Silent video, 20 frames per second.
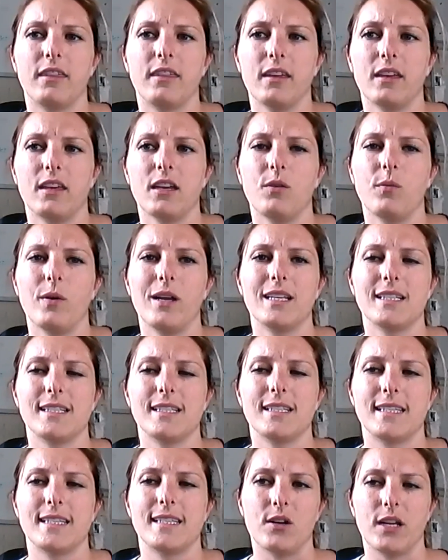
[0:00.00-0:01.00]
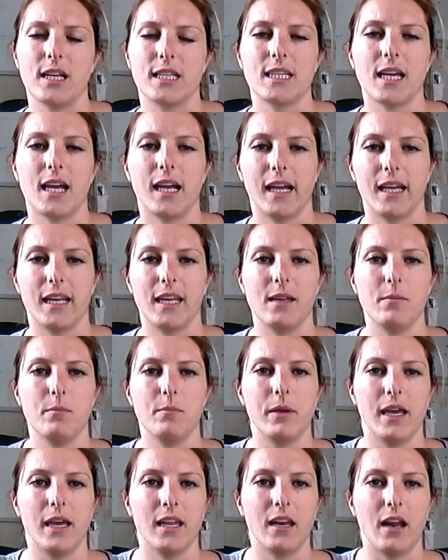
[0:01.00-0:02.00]
think it went down a tiny
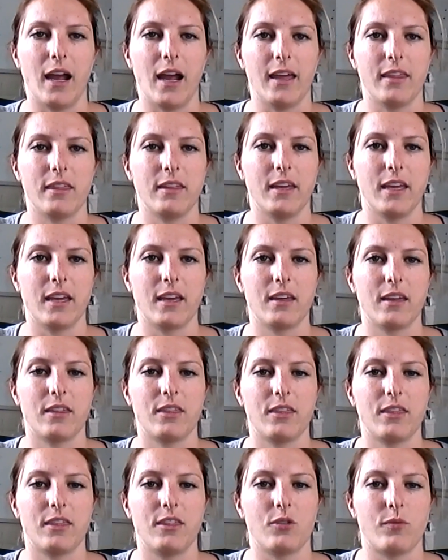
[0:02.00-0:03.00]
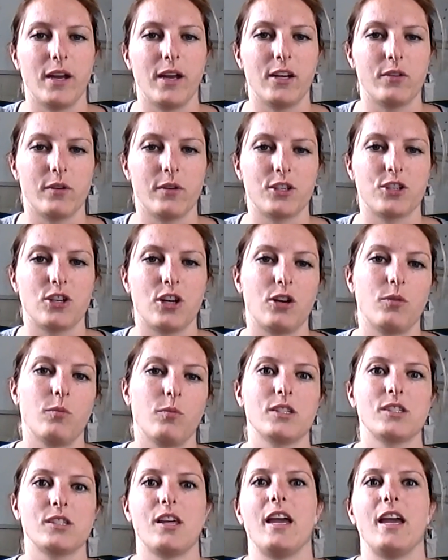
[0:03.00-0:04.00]
bit. I think the rate of
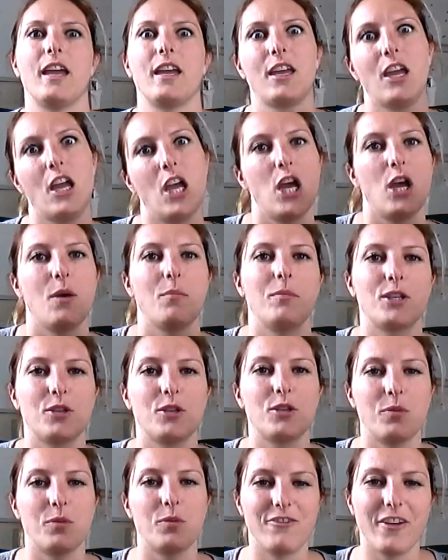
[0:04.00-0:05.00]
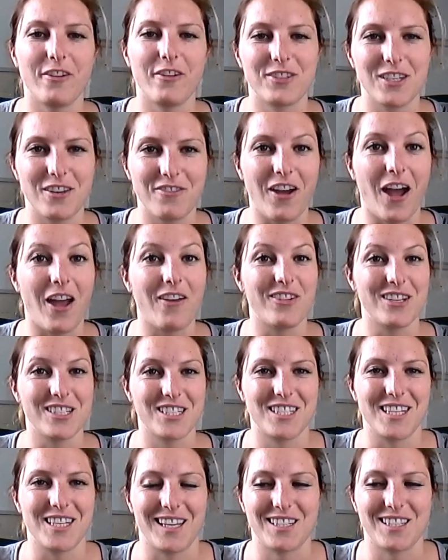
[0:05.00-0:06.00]
return was like between 55
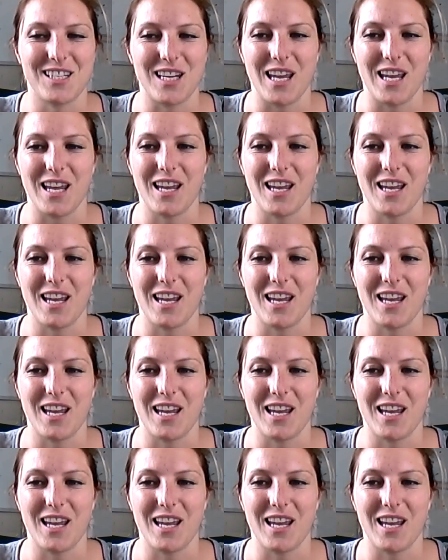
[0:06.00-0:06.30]
and 60.